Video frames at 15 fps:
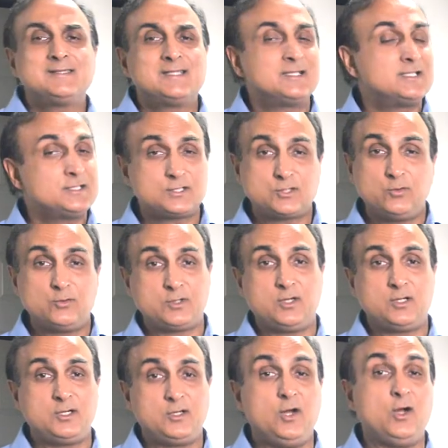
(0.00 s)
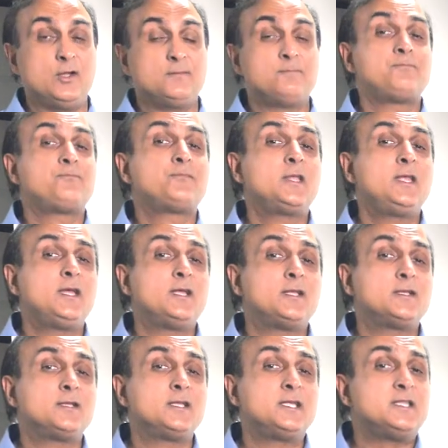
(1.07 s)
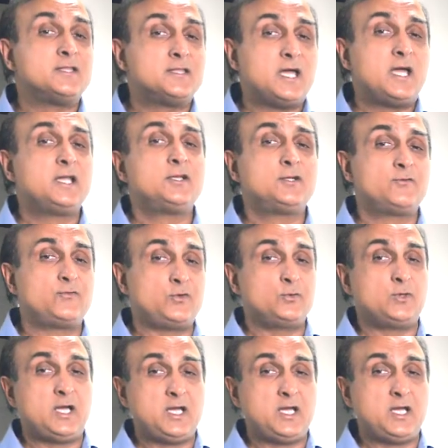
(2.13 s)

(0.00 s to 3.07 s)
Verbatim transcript: The list goes on and on. And in that interview,